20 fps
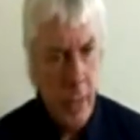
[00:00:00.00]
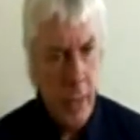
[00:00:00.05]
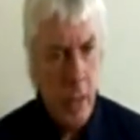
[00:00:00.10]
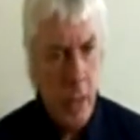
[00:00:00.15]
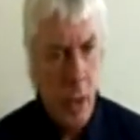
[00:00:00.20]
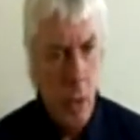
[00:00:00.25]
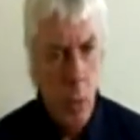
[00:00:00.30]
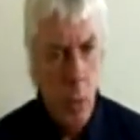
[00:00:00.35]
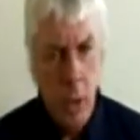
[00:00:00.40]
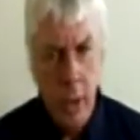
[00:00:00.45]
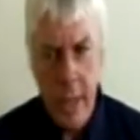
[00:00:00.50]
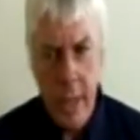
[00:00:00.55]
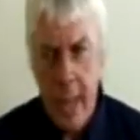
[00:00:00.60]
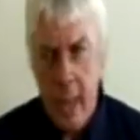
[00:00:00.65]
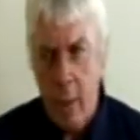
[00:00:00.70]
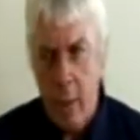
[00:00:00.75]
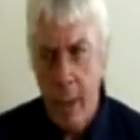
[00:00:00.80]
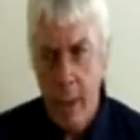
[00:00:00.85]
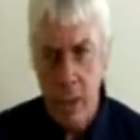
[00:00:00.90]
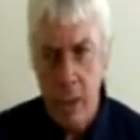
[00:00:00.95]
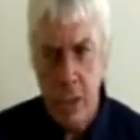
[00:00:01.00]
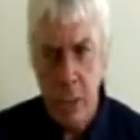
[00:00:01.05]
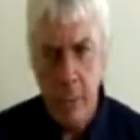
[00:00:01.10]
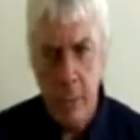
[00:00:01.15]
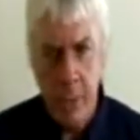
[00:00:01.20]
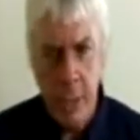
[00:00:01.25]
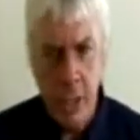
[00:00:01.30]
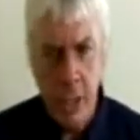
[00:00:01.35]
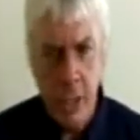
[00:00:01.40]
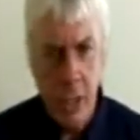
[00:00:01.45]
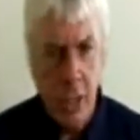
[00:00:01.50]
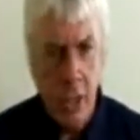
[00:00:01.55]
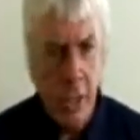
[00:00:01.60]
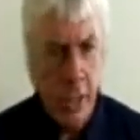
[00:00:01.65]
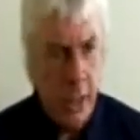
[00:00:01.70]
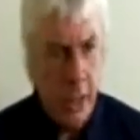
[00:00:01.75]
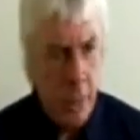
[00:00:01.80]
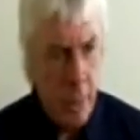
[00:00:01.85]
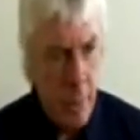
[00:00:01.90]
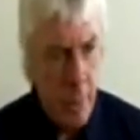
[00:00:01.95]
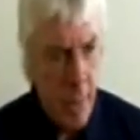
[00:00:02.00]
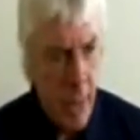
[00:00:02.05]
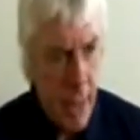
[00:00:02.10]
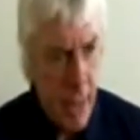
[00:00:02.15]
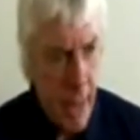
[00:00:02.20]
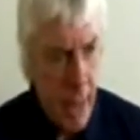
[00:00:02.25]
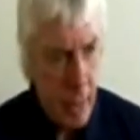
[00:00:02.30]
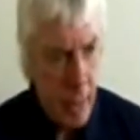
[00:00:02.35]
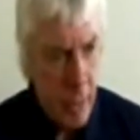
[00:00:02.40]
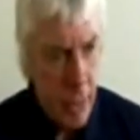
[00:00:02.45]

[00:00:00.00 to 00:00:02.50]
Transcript: they can't work out how something solid can be made